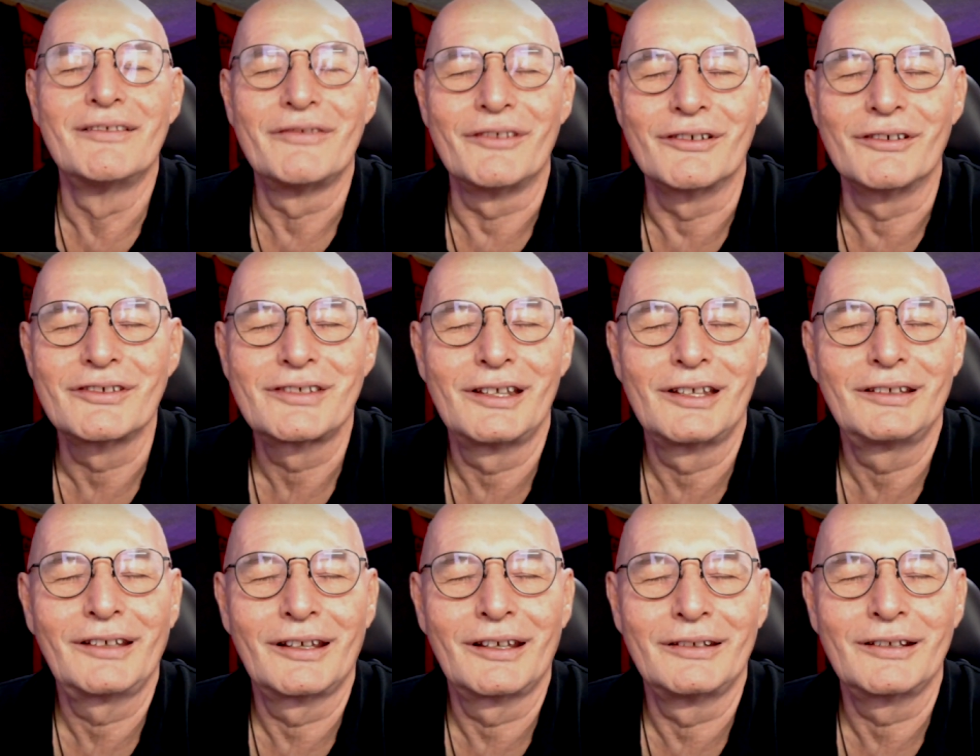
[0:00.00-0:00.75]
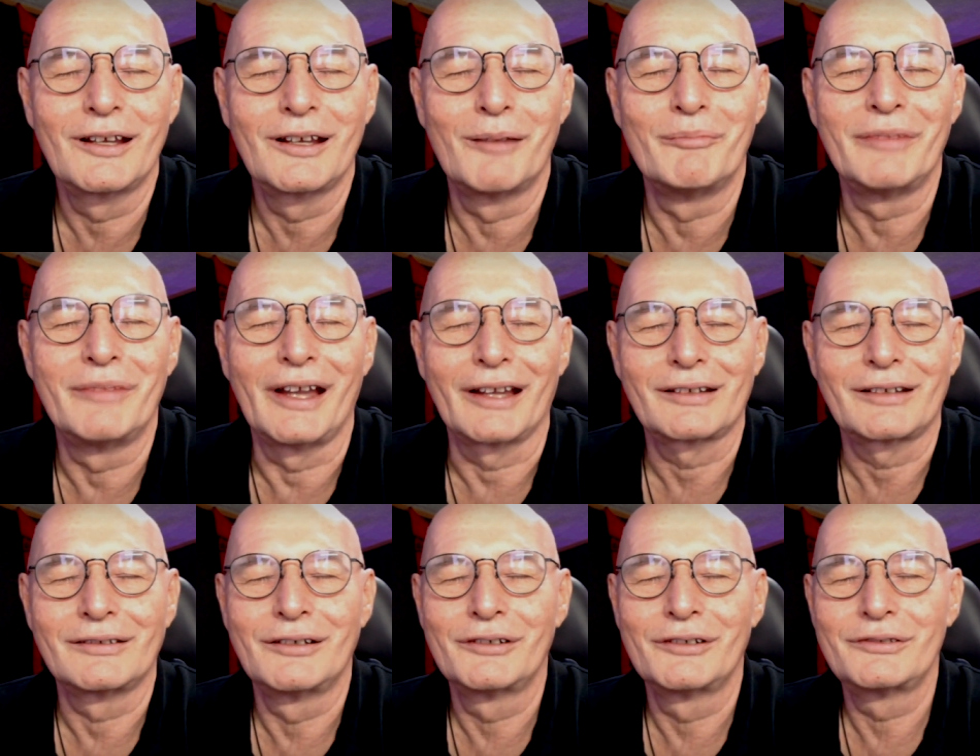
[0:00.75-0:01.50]
Those that can come
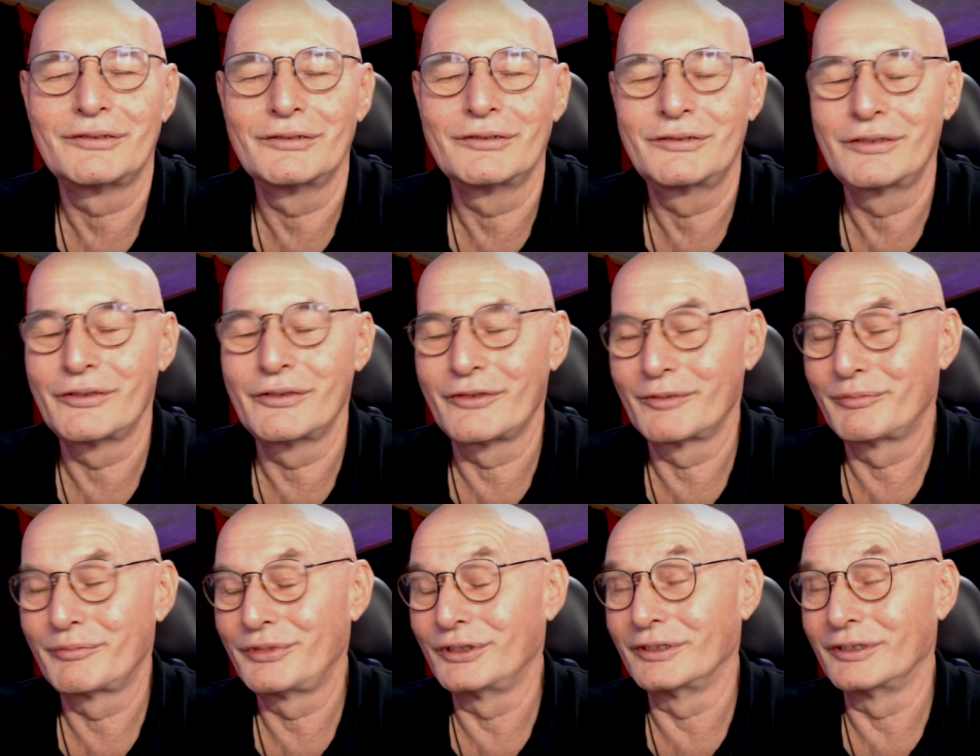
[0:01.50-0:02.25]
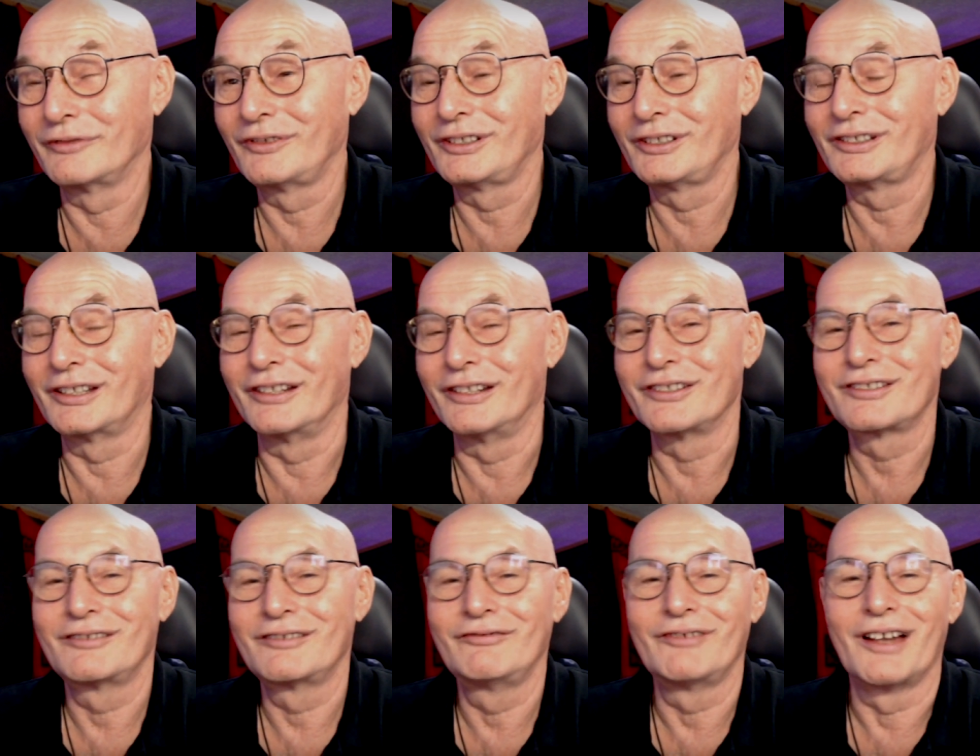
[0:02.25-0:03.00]
back now due to the
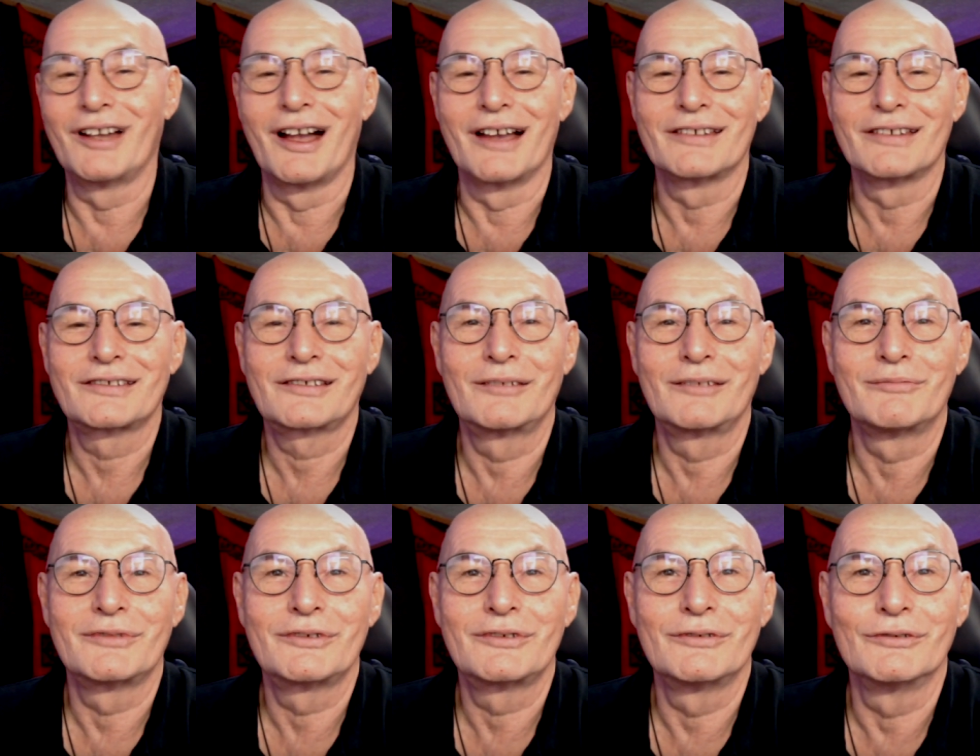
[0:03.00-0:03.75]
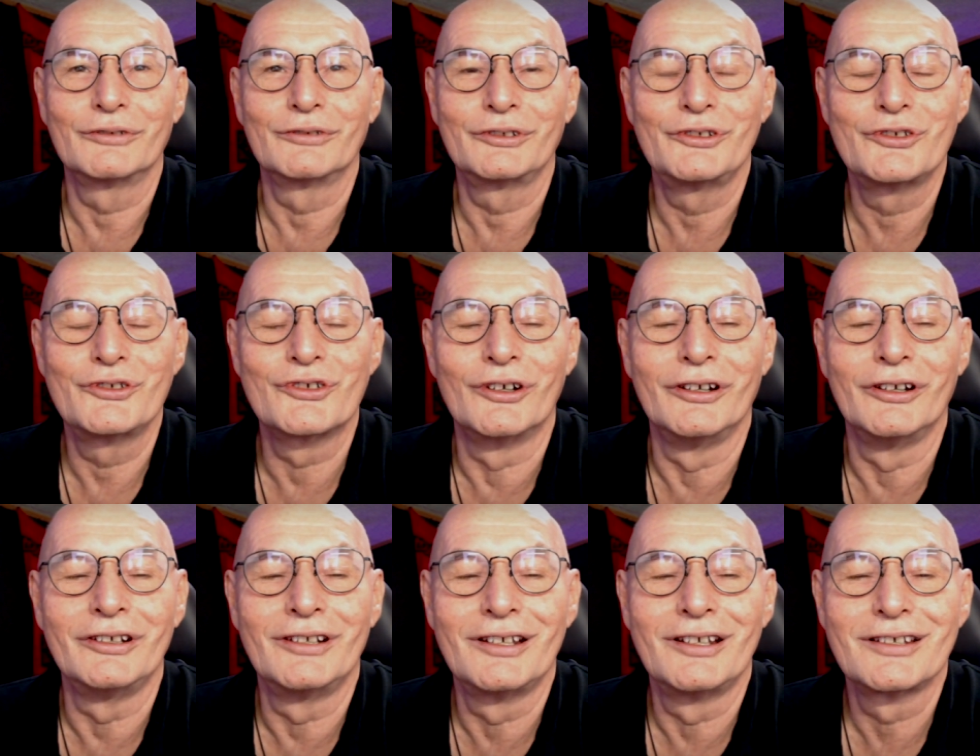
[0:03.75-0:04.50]
purification, we ask them to
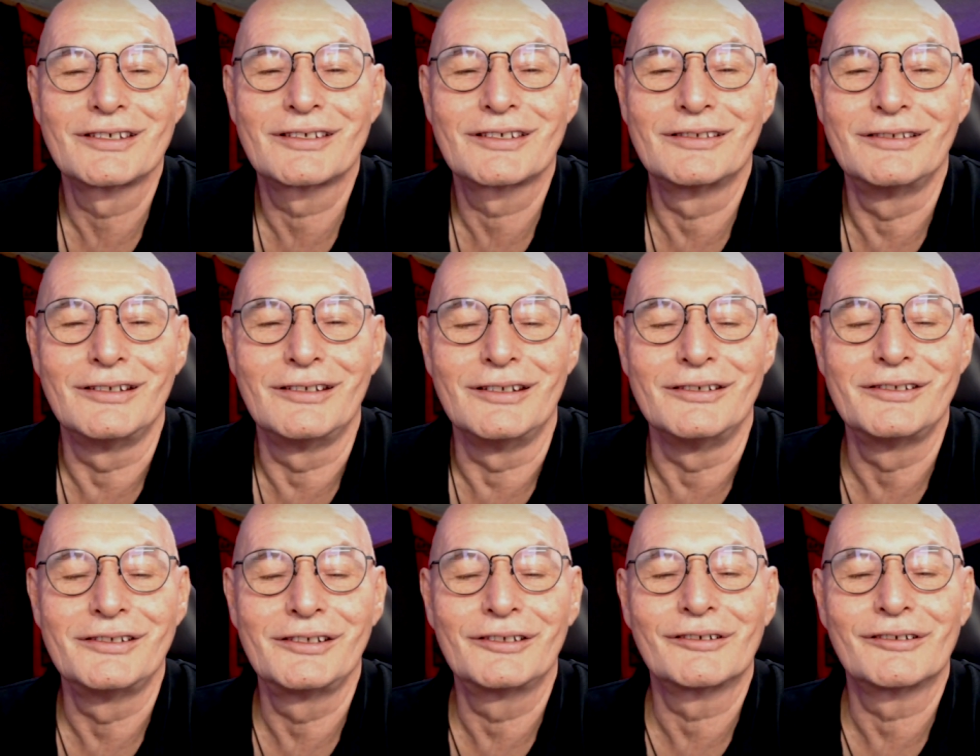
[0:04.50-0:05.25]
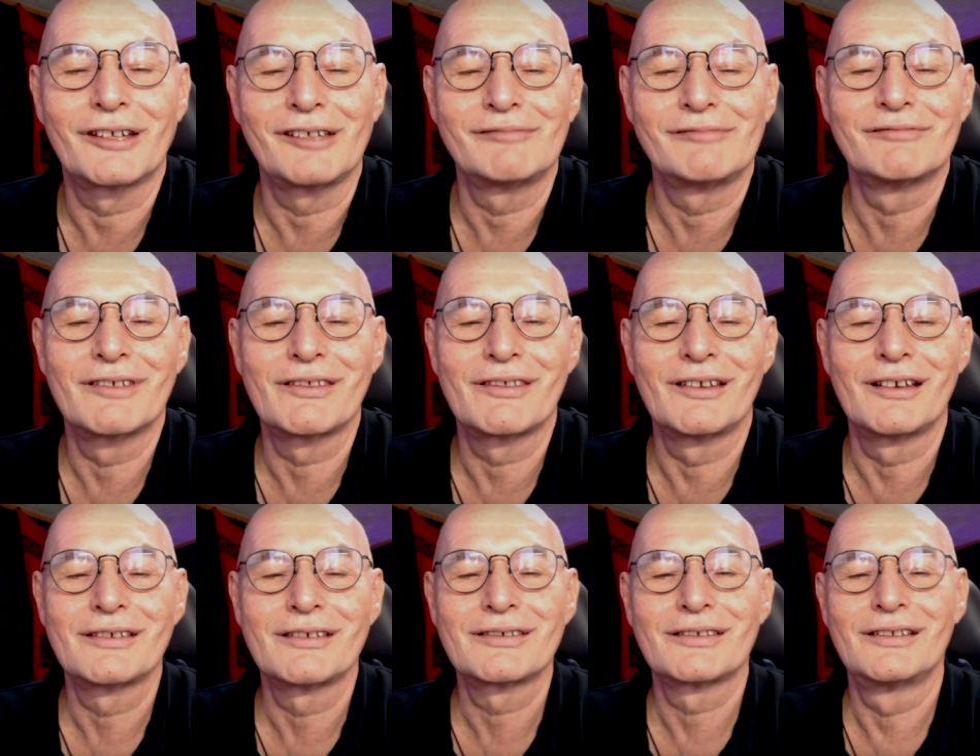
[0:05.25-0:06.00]
rejoin us and integrate with
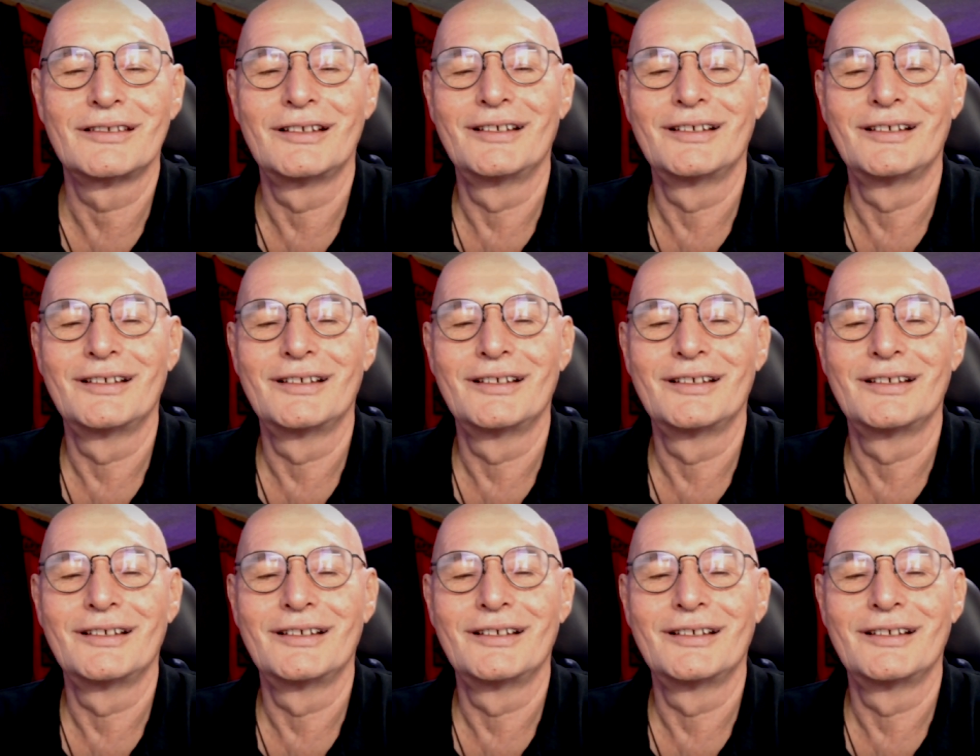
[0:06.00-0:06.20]
us,